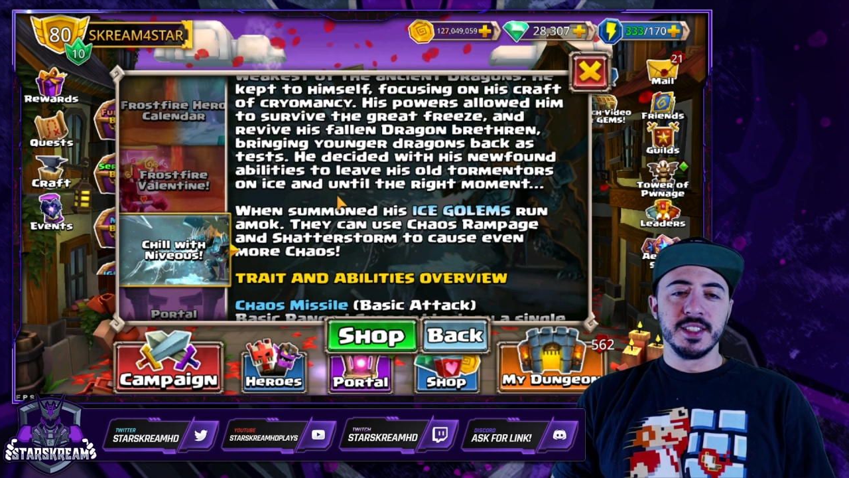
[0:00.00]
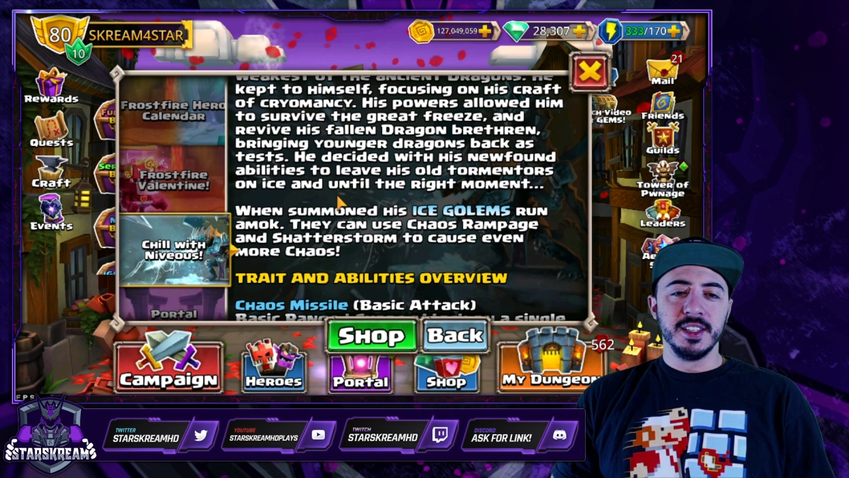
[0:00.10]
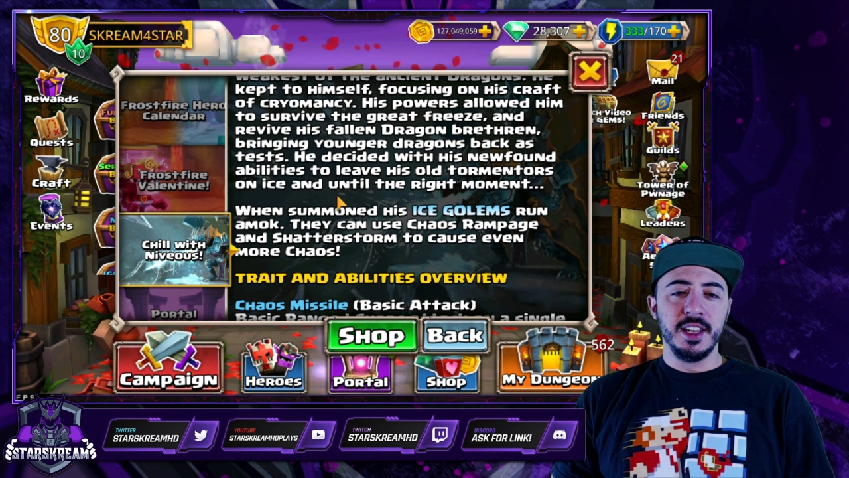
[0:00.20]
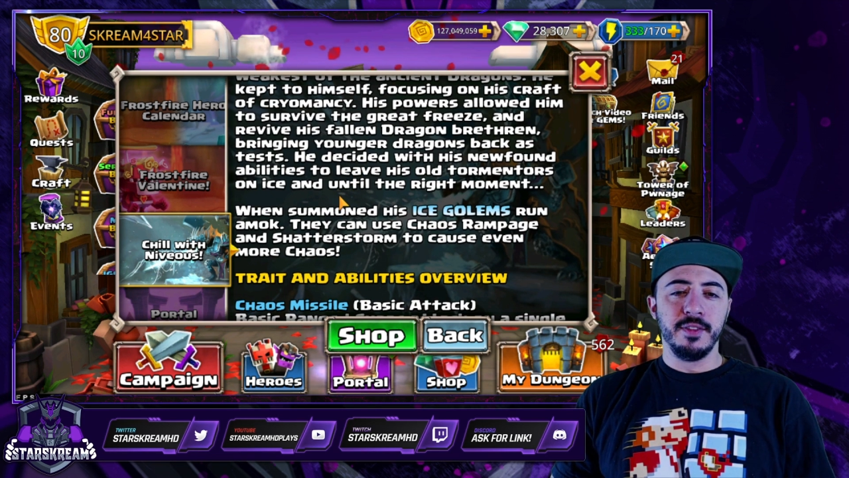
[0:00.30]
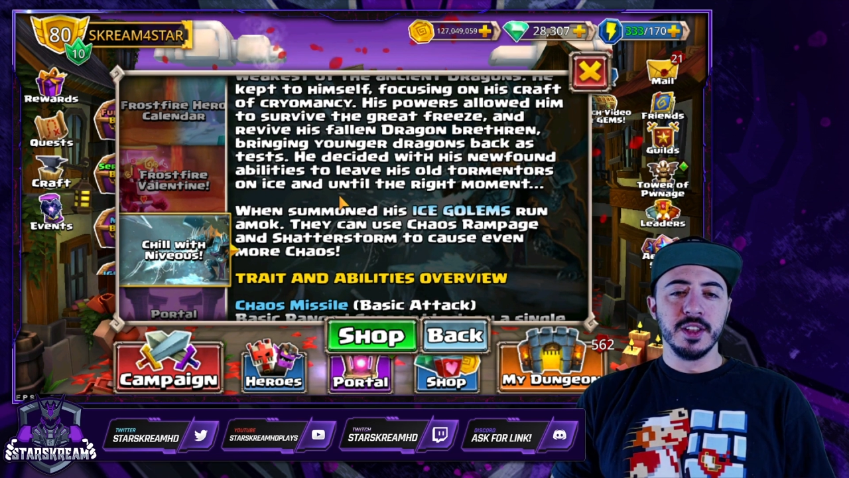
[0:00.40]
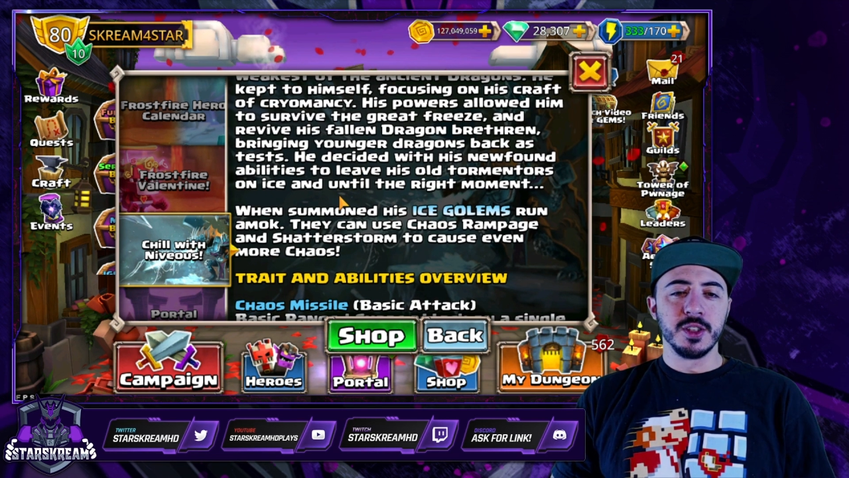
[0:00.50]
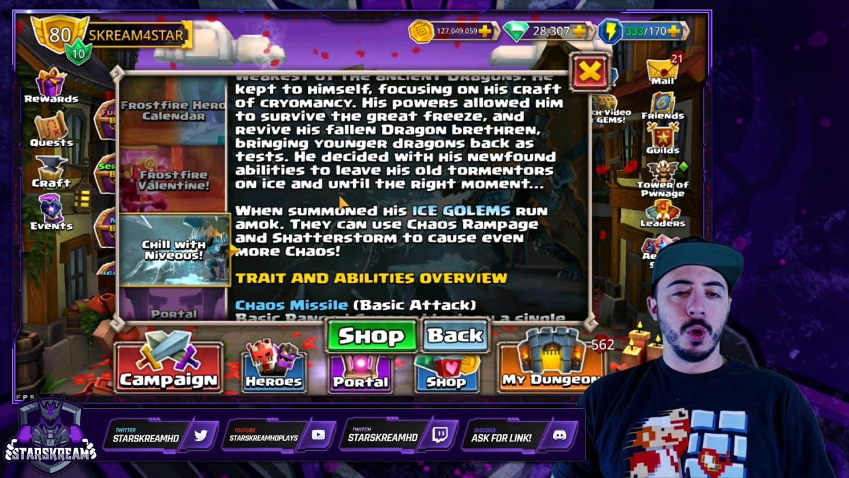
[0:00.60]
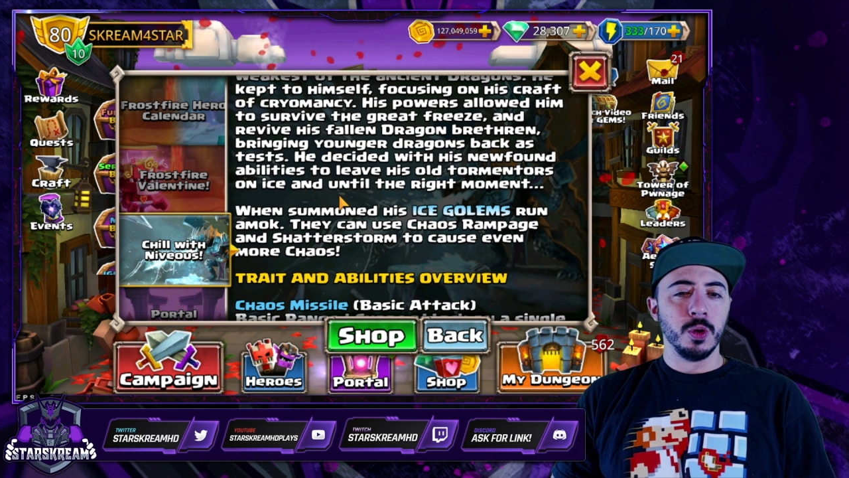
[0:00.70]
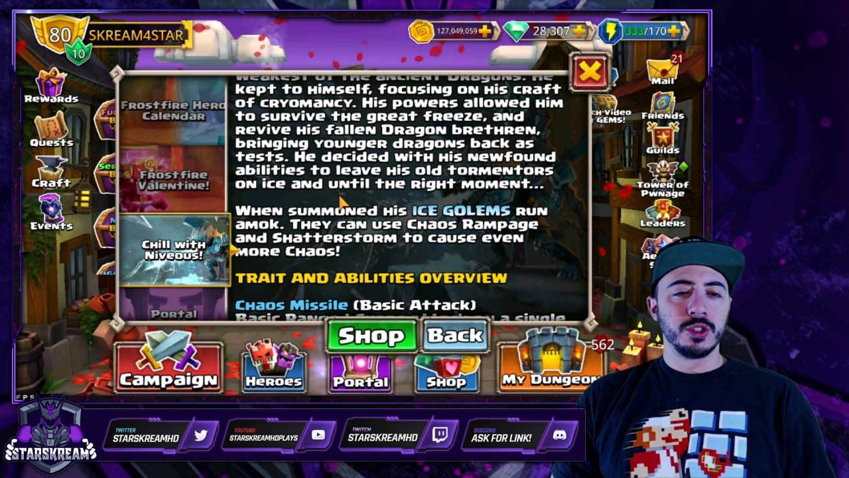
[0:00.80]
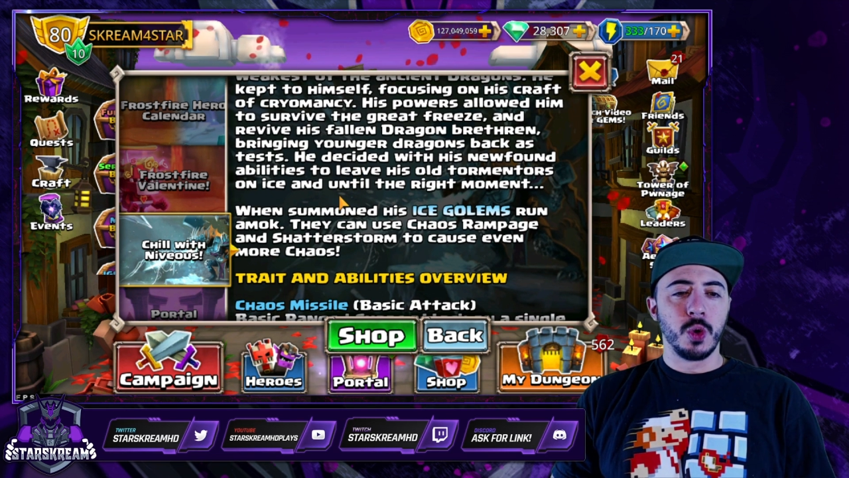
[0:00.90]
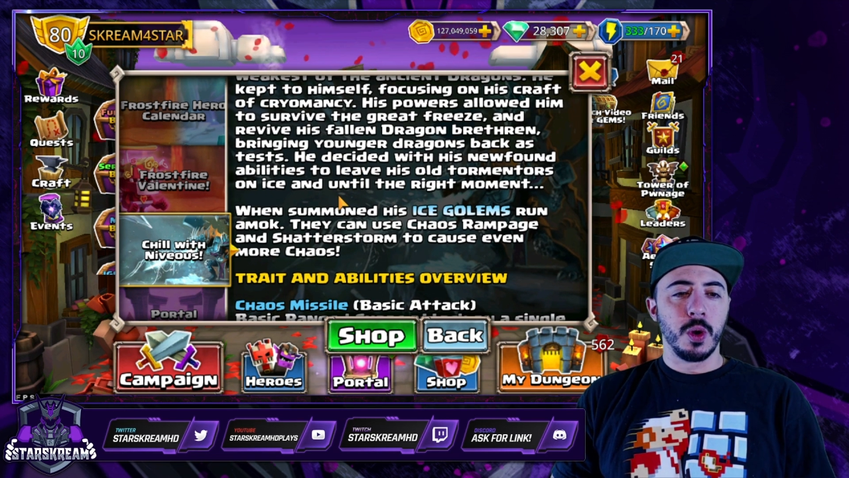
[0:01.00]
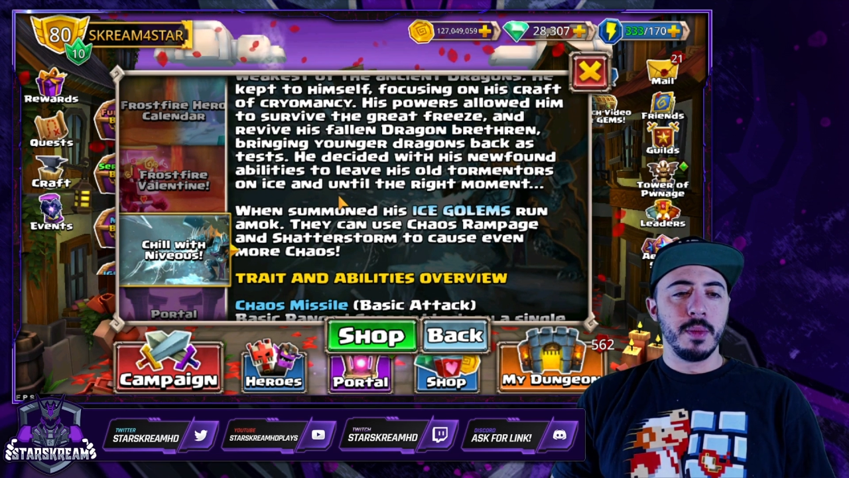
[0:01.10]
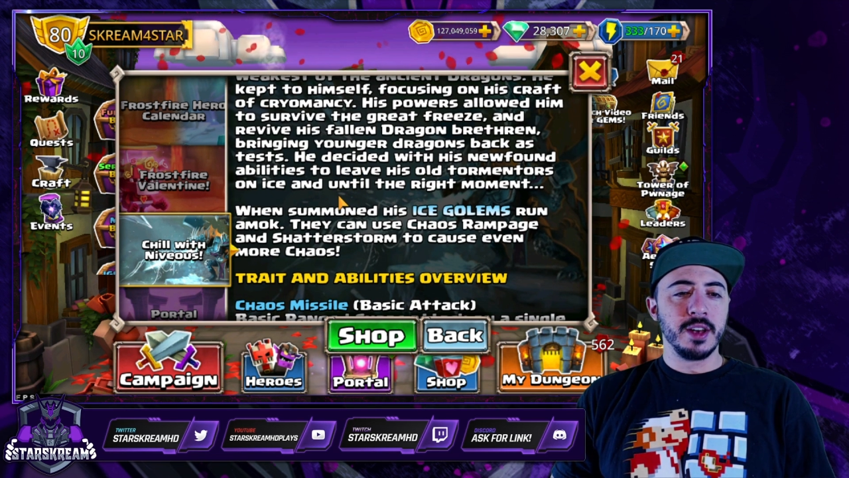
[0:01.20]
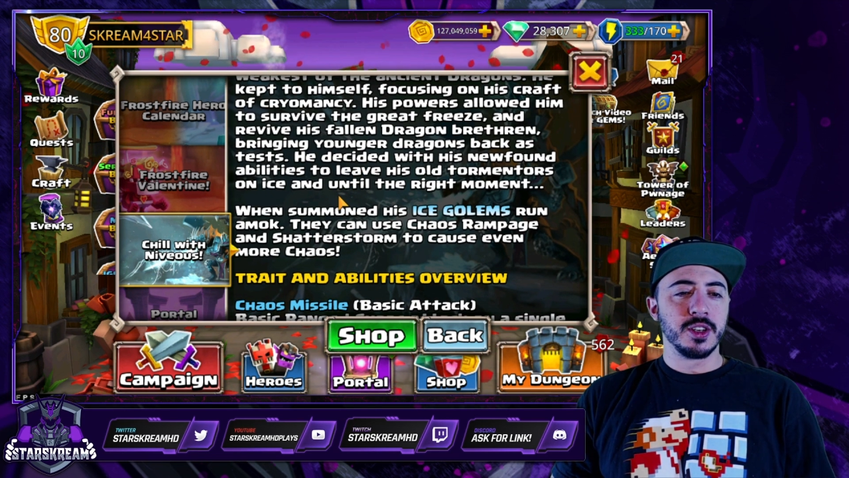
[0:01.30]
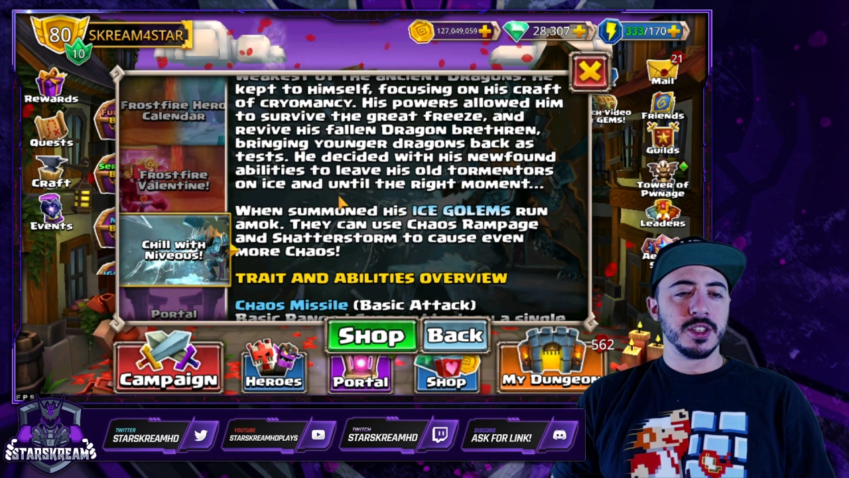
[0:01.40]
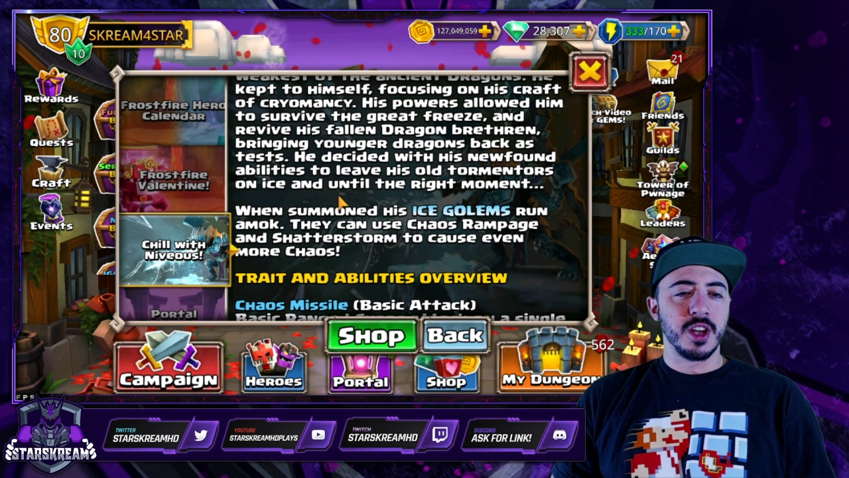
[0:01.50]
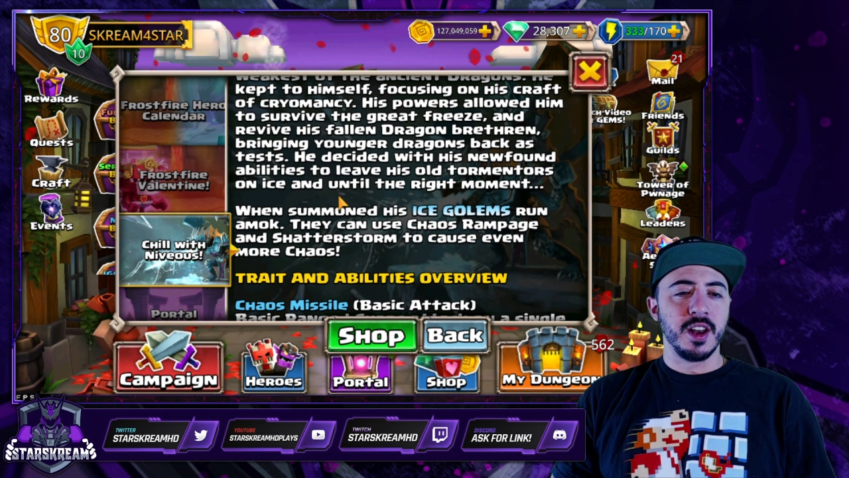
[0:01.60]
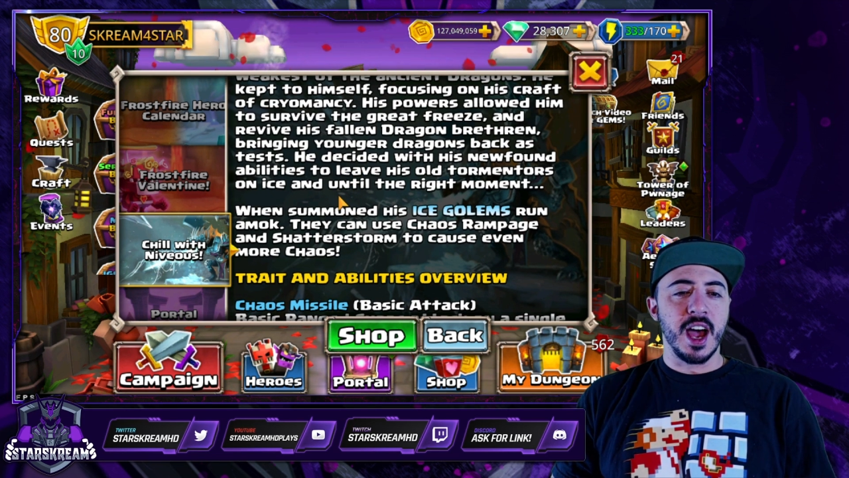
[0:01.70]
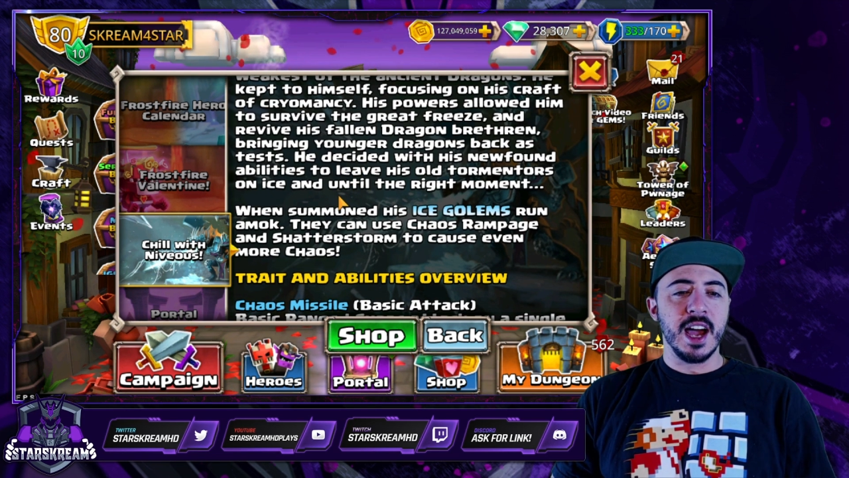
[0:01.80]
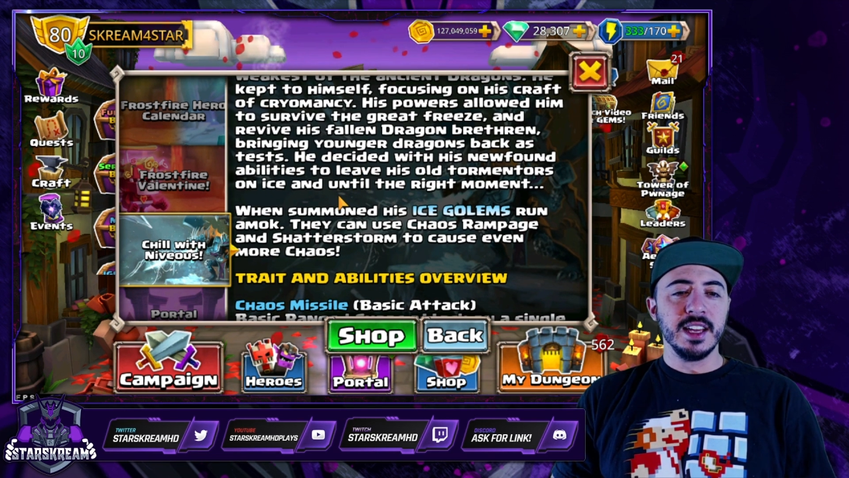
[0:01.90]
to leave his old tormentors
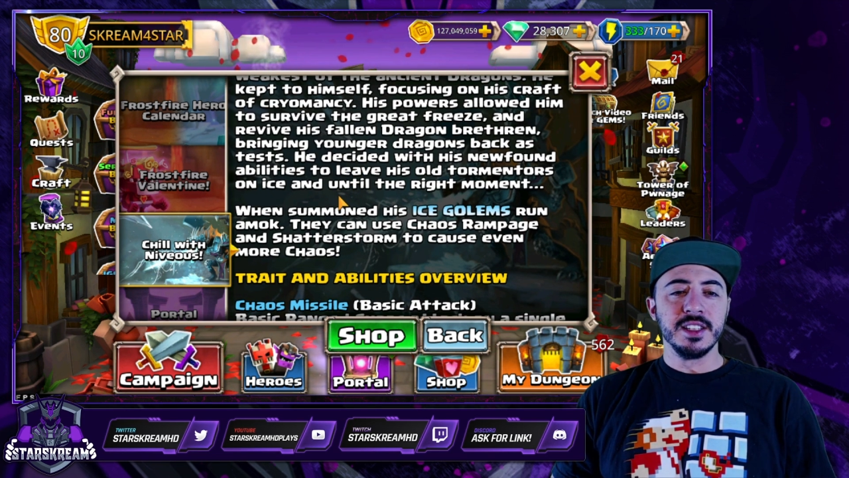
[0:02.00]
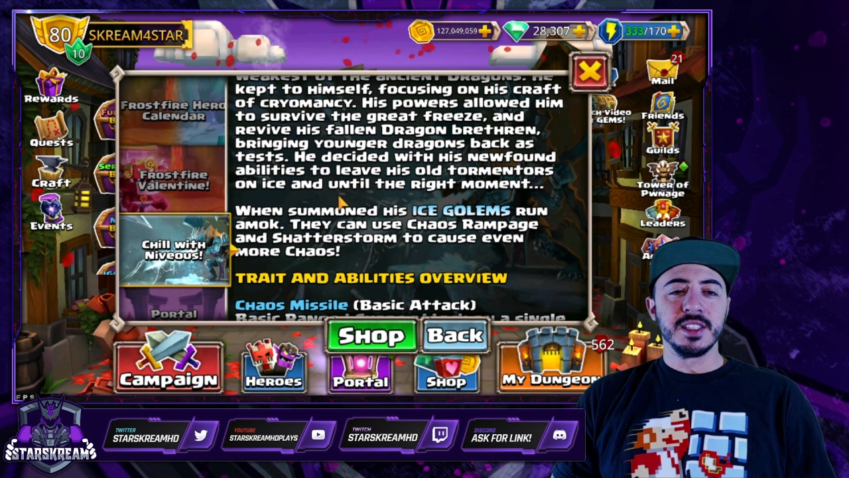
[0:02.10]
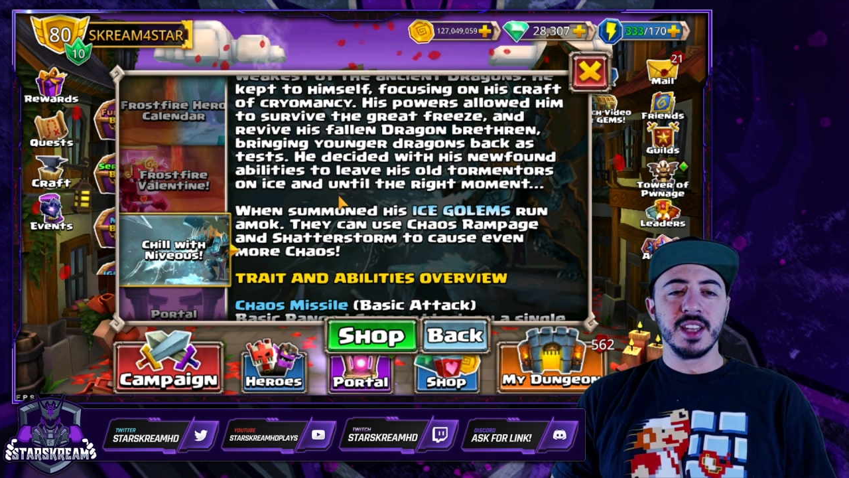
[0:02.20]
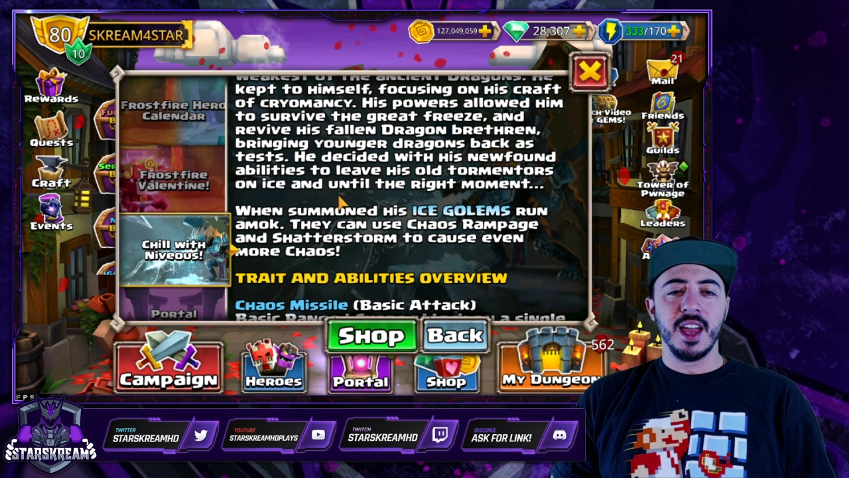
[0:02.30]
on ice